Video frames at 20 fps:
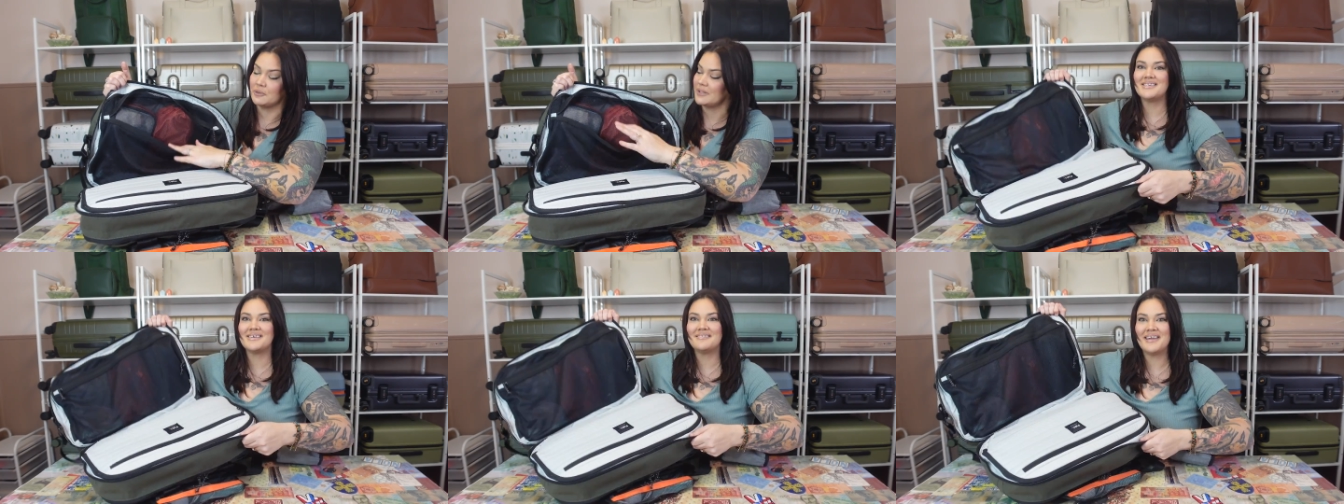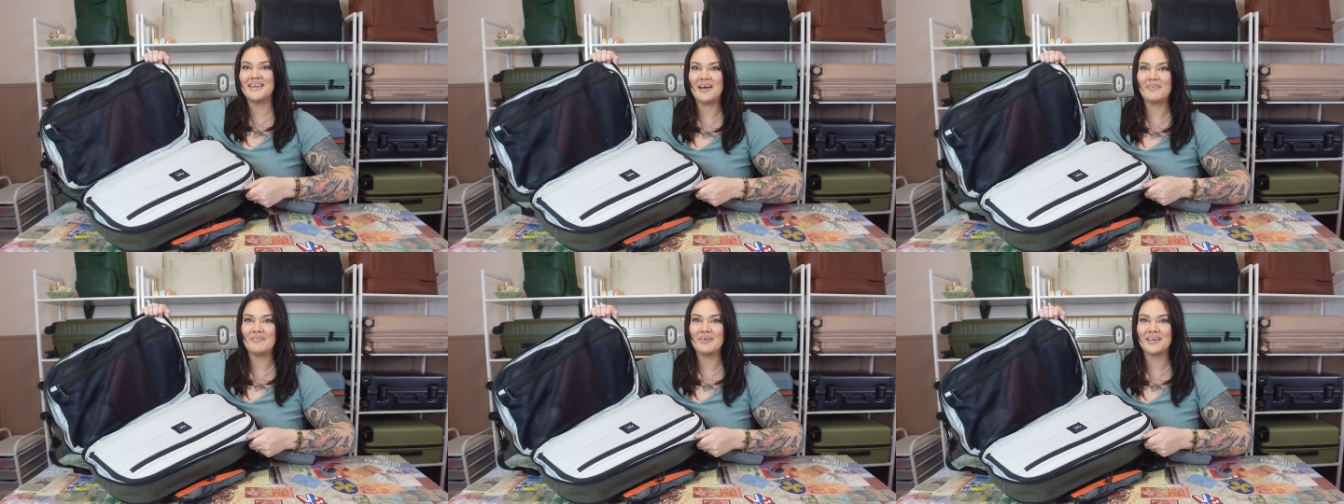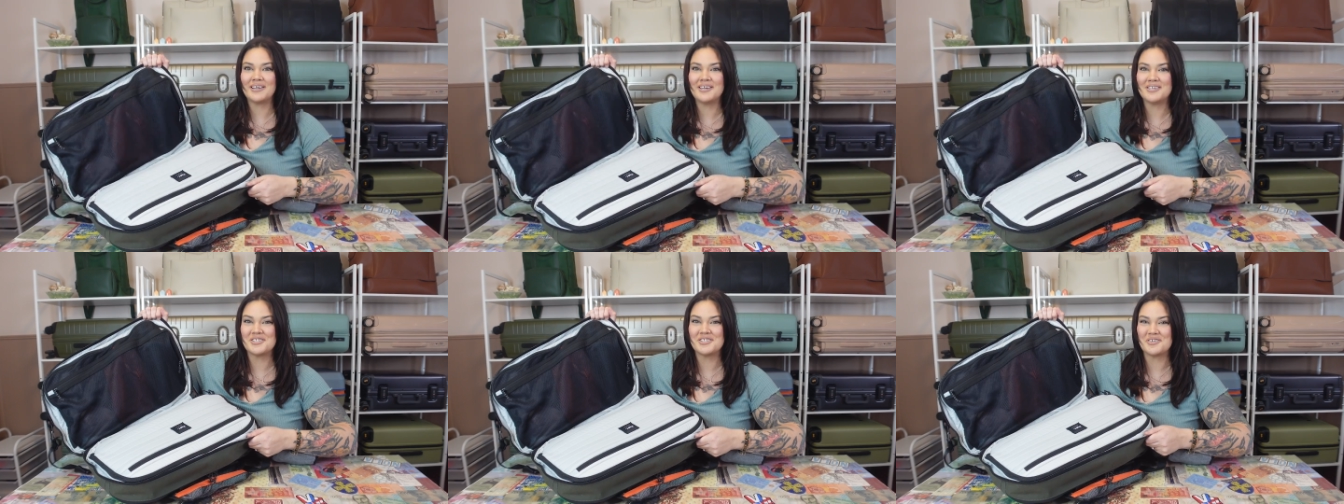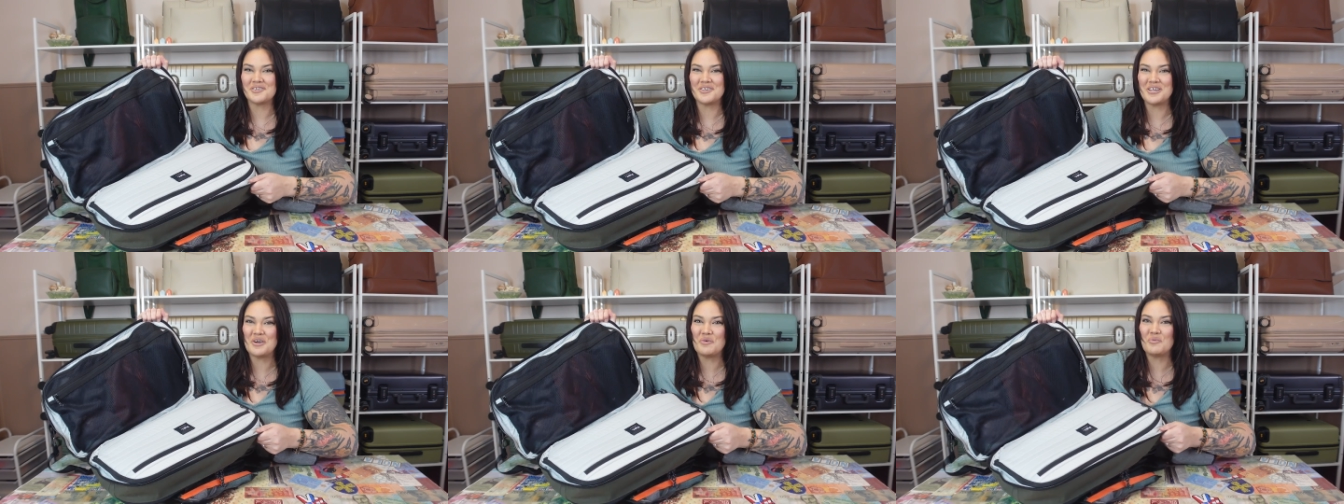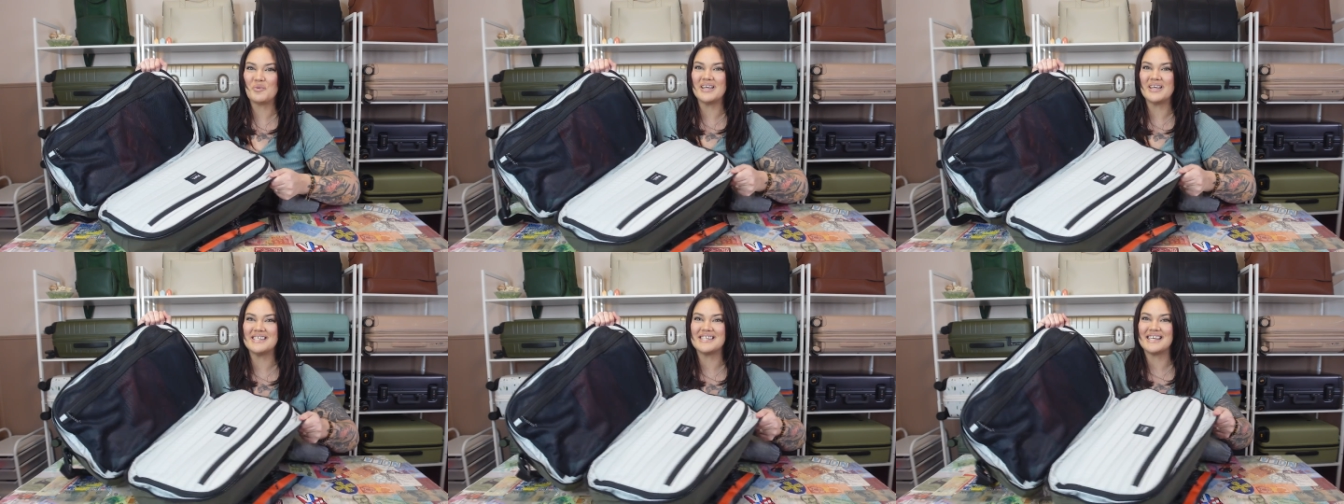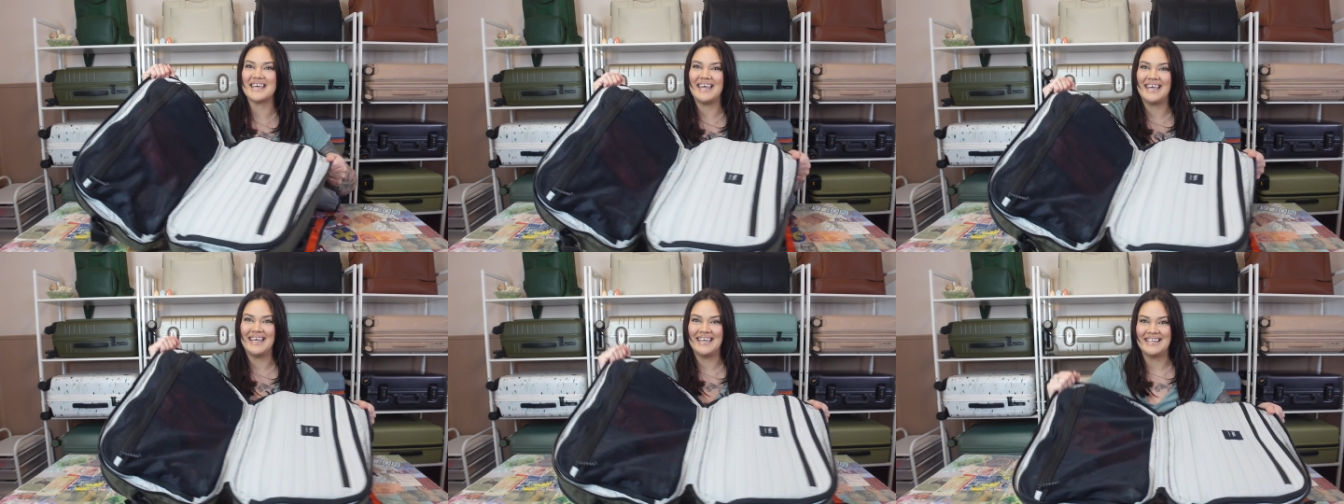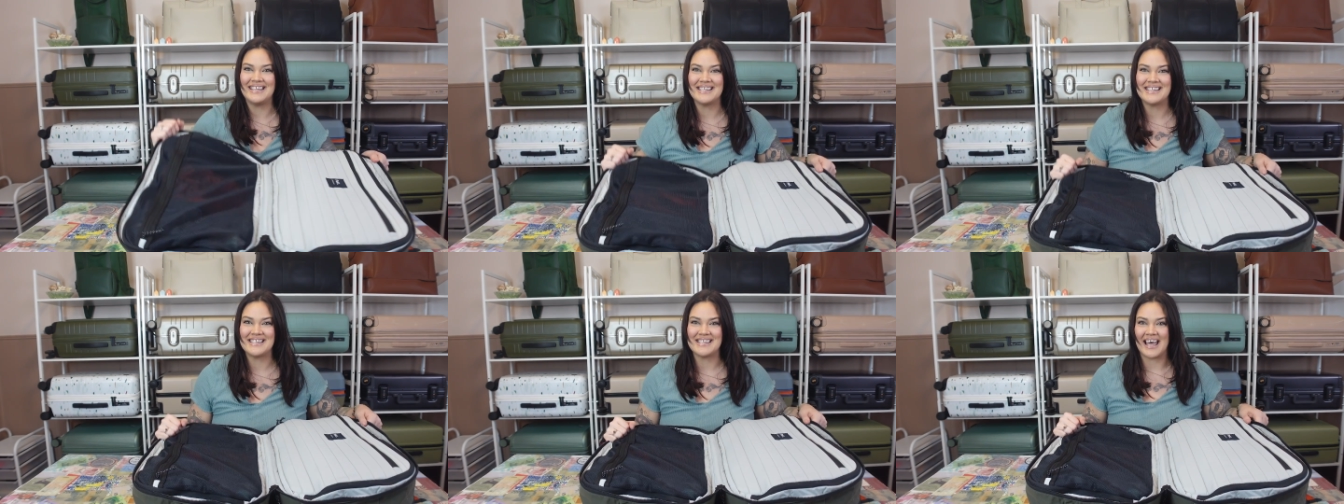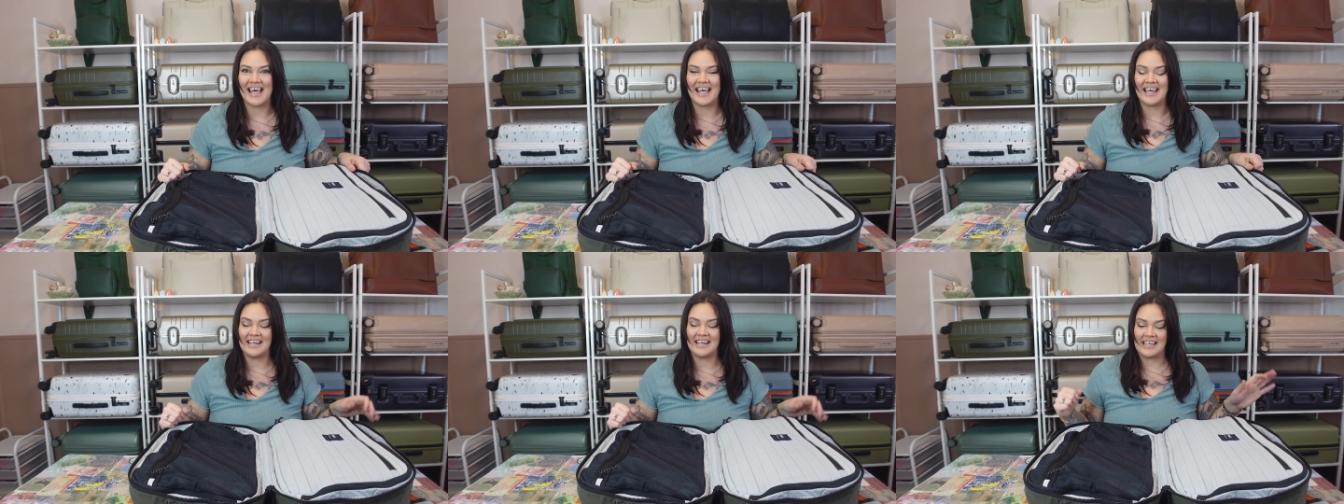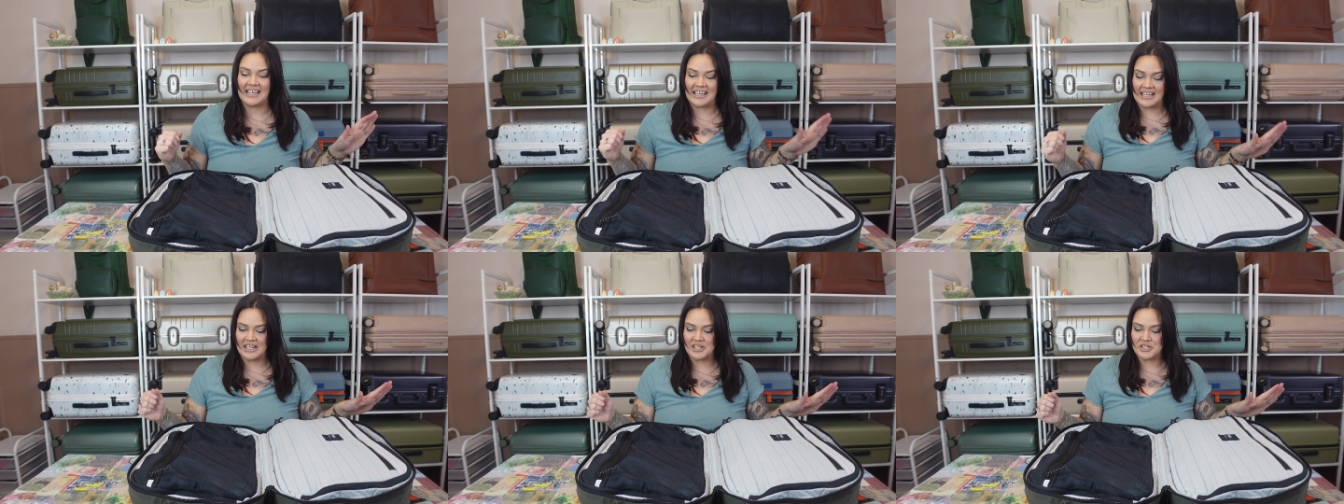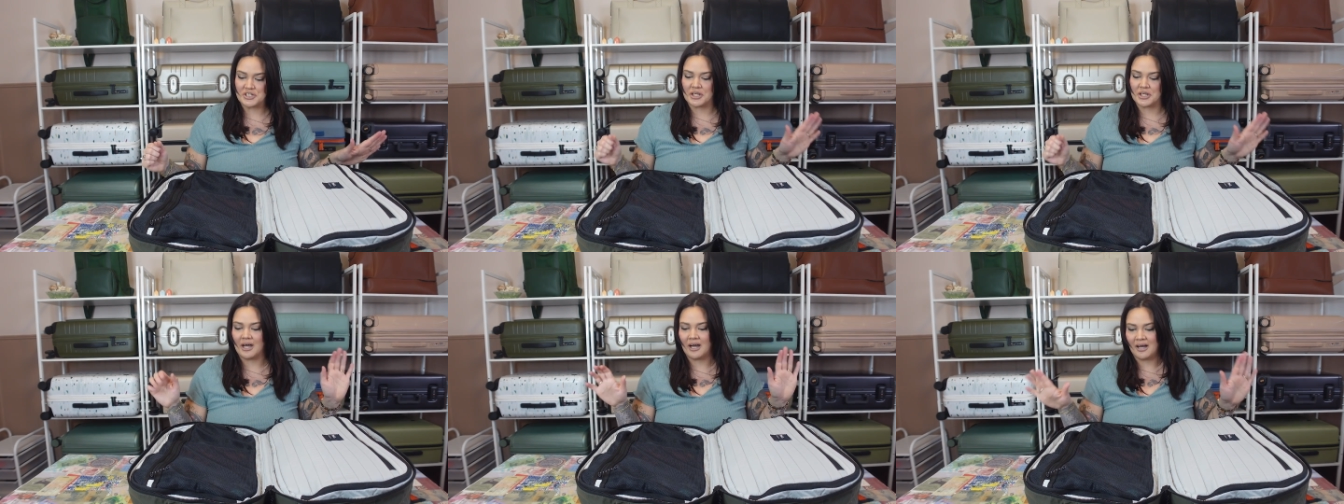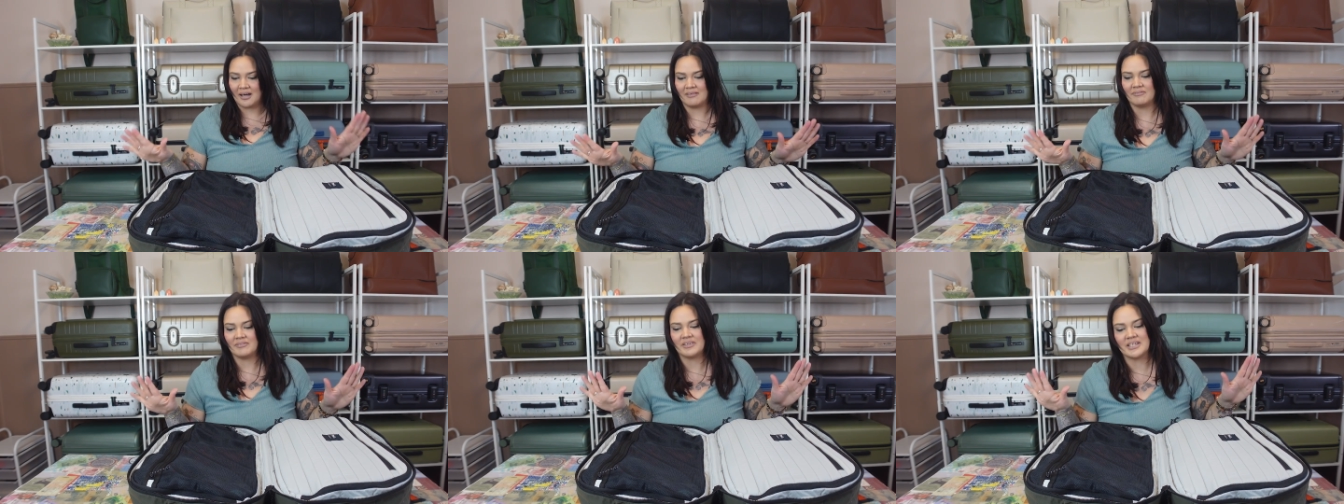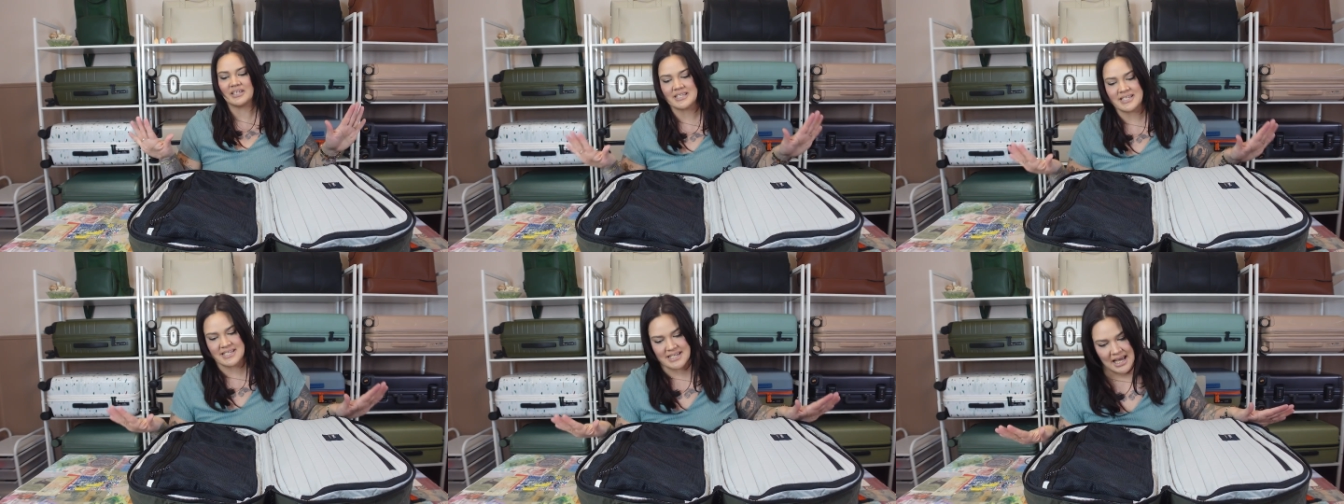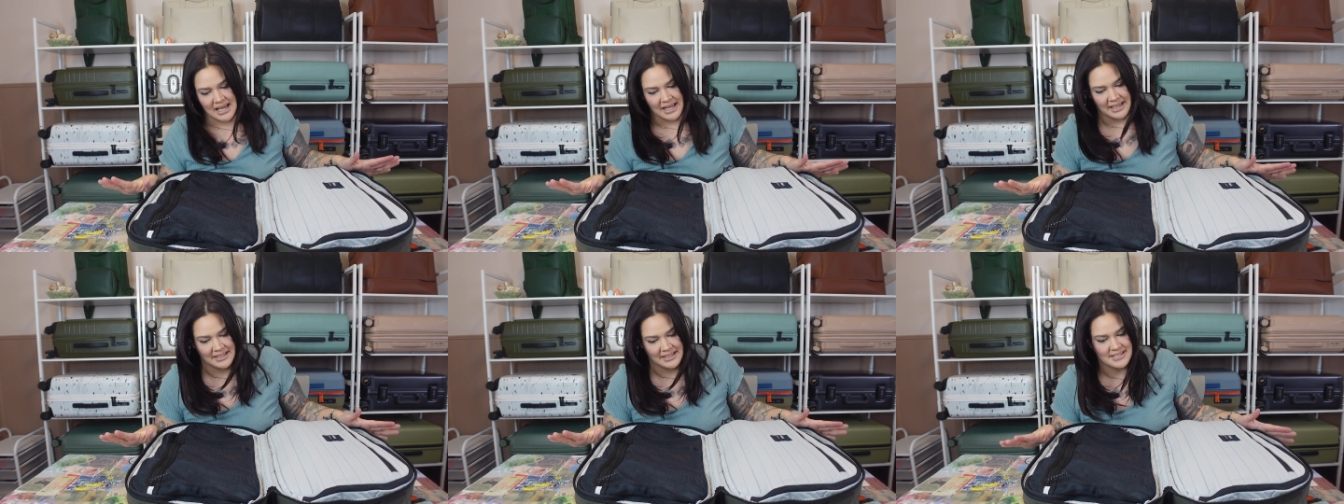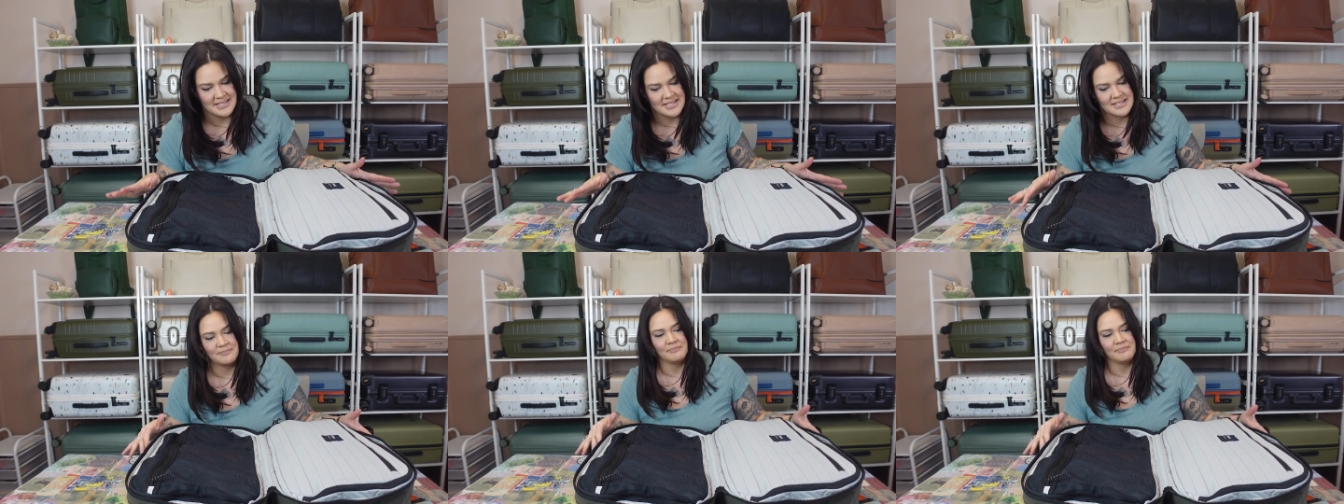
So now we're gonna show you what's inside each of the sides.